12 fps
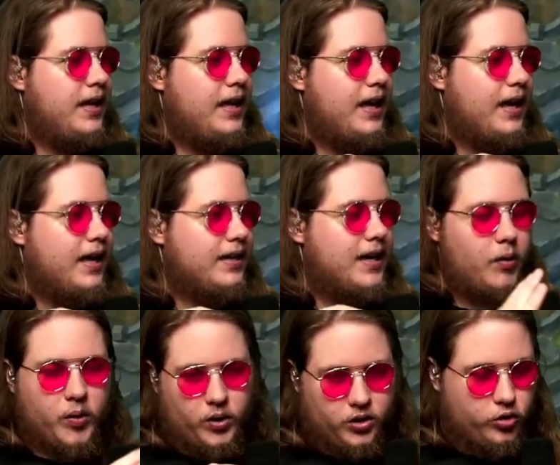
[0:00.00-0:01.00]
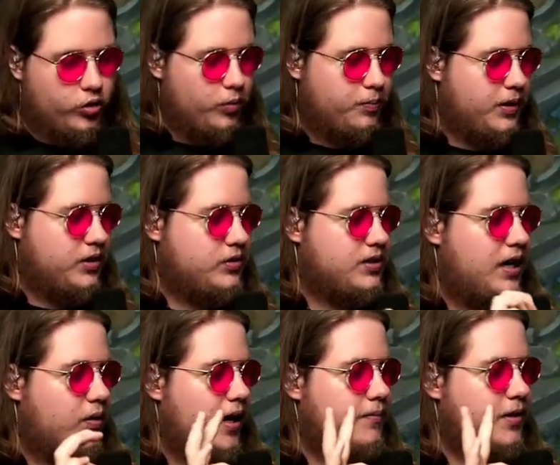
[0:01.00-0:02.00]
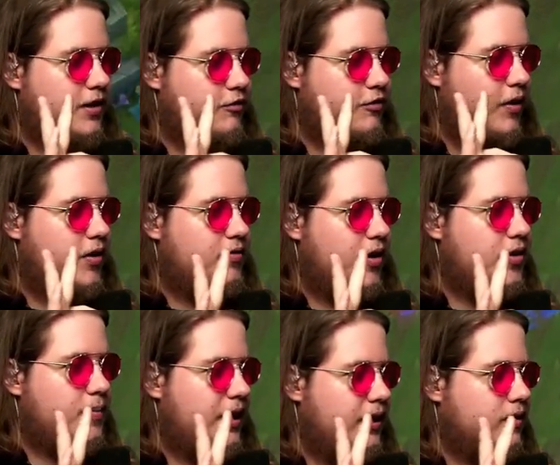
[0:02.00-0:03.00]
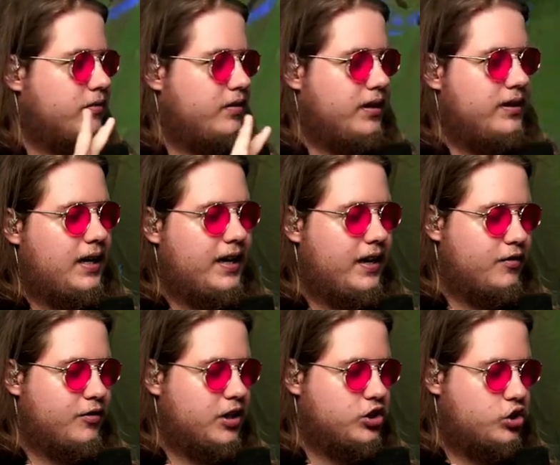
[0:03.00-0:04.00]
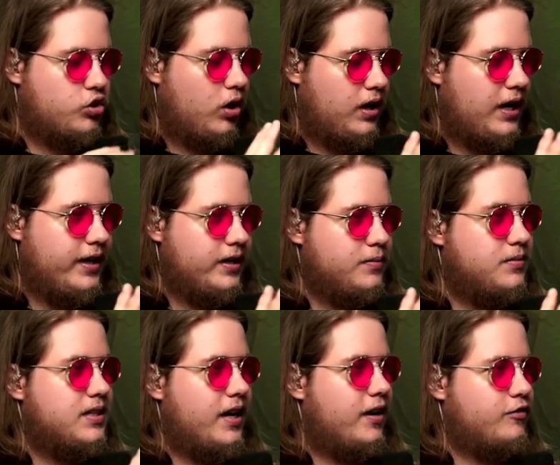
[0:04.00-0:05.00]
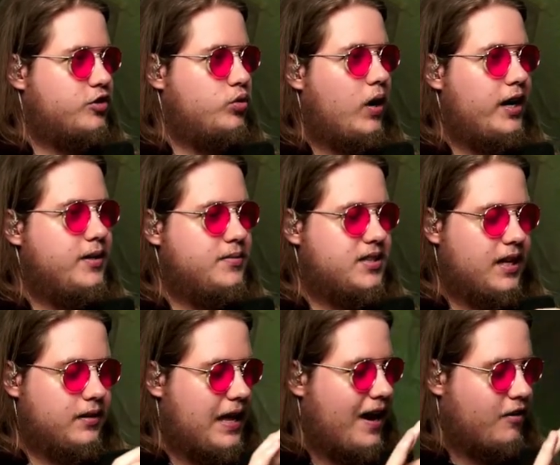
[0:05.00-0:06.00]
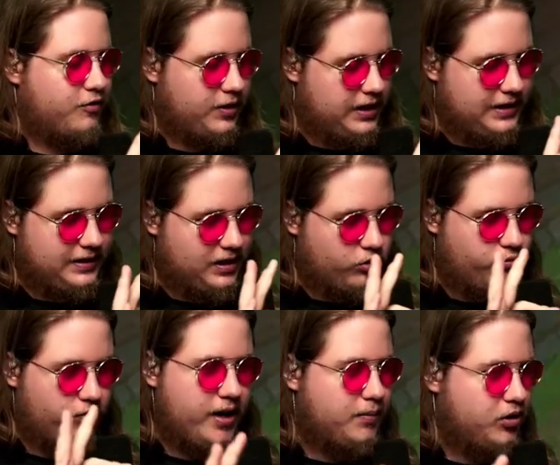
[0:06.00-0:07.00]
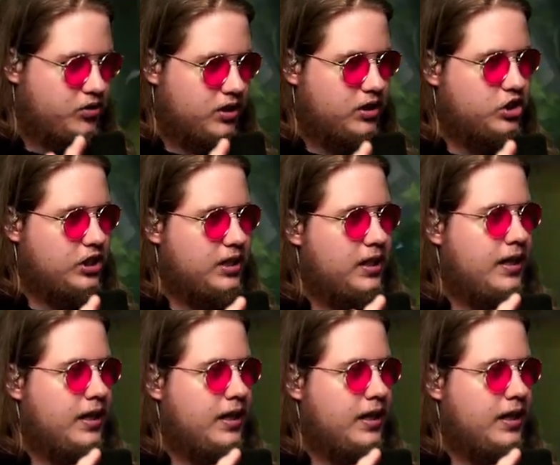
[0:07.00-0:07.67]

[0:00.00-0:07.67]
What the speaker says: And now I want to group because now I'm very, very big, right? I have strong items. I have 2 items that have incredible synergy.